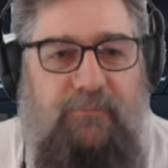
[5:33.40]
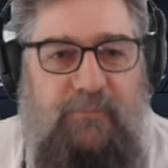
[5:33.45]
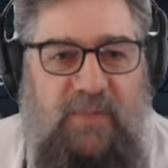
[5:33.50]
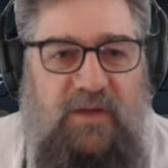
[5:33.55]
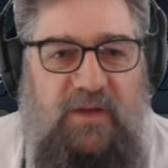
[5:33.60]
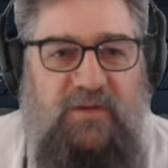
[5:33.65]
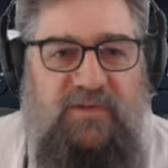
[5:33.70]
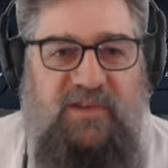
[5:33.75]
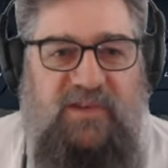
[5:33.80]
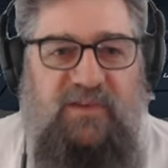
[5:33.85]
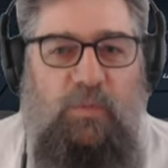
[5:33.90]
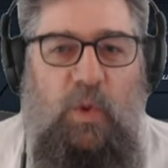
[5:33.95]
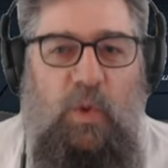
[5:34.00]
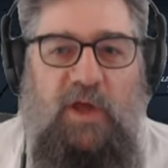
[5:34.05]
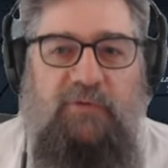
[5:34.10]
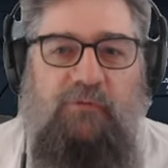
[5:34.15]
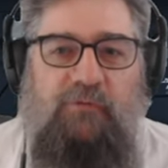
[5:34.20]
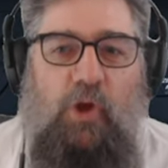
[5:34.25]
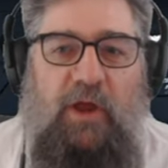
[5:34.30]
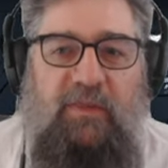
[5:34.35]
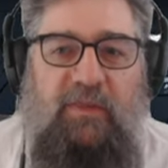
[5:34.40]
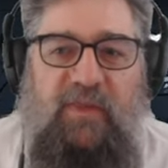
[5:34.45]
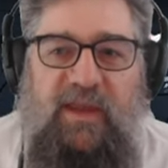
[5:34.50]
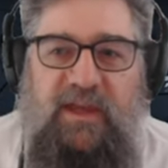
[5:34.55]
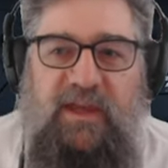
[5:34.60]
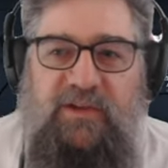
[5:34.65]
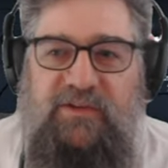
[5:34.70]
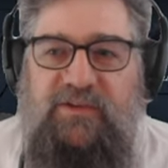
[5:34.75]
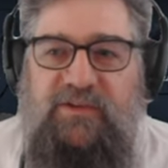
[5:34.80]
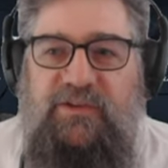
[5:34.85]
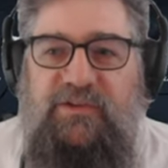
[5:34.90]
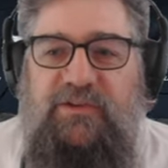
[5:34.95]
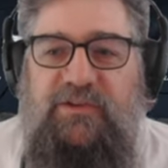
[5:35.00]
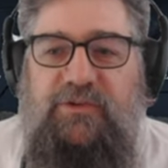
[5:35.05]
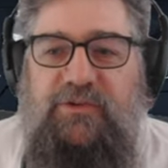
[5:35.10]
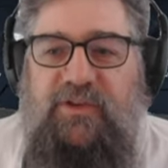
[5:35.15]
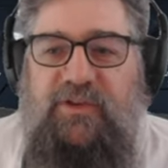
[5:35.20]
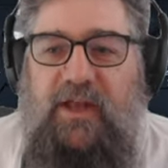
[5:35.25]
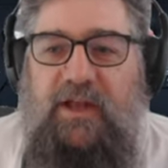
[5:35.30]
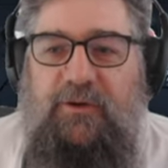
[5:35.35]
Because there's one right there just as
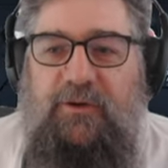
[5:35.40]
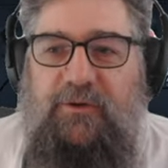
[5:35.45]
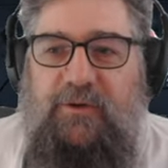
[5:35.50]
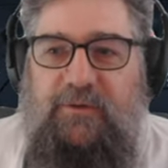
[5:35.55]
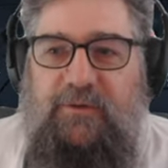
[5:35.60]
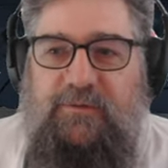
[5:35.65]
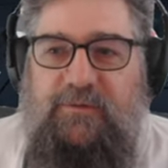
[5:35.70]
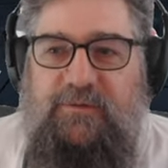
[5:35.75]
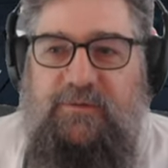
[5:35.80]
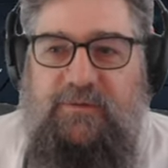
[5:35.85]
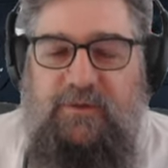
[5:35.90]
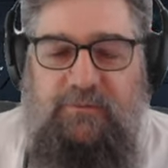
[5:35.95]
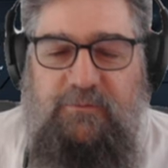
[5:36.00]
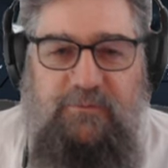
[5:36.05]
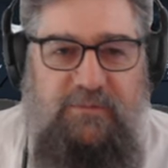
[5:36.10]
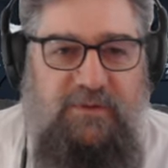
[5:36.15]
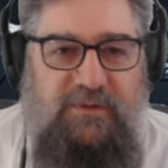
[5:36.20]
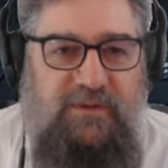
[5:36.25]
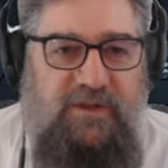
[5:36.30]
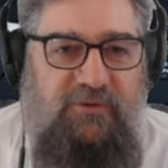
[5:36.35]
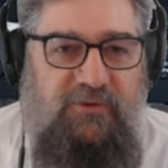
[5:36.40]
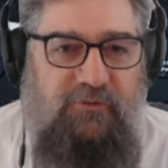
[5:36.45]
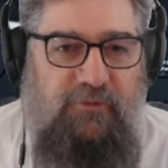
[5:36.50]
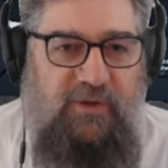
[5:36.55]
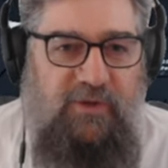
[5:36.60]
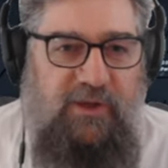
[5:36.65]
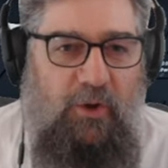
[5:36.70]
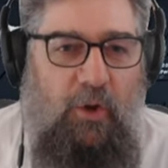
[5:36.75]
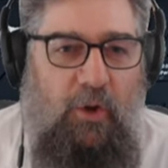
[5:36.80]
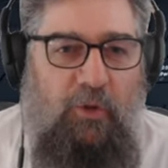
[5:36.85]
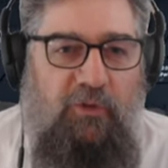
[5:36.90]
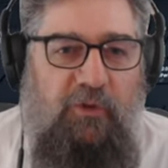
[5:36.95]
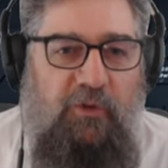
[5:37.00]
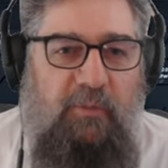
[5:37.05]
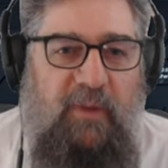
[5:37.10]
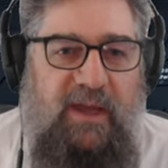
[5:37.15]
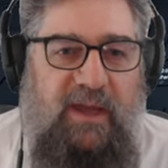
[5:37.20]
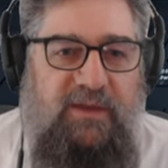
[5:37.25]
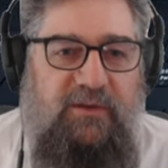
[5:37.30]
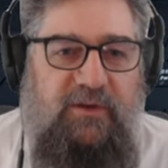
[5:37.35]
you start off. You're literally on the
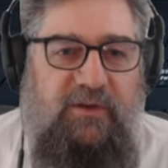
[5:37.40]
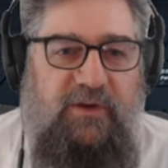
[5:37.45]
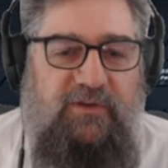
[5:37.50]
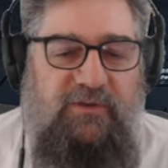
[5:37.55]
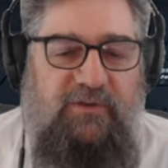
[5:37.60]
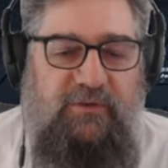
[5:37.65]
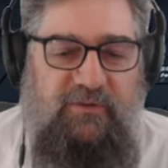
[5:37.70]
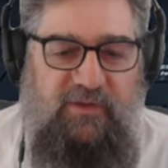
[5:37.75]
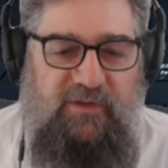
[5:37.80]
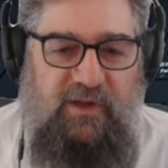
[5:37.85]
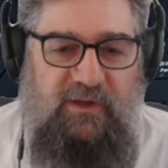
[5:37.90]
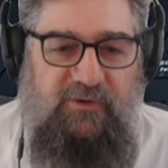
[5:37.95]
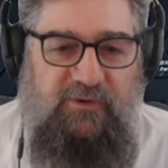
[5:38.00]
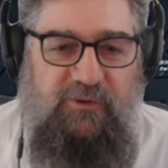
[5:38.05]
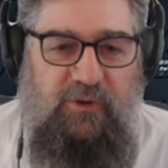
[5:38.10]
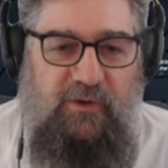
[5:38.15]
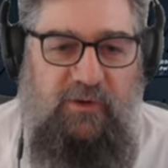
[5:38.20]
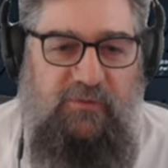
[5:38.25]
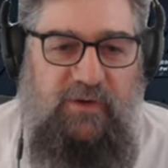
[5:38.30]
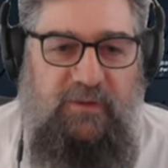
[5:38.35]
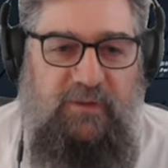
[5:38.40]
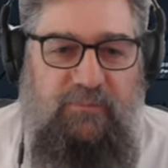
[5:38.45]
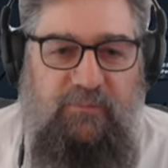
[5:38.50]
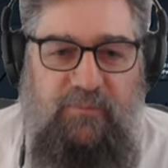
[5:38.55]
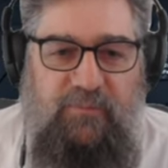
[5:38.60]
magnet as you start driving.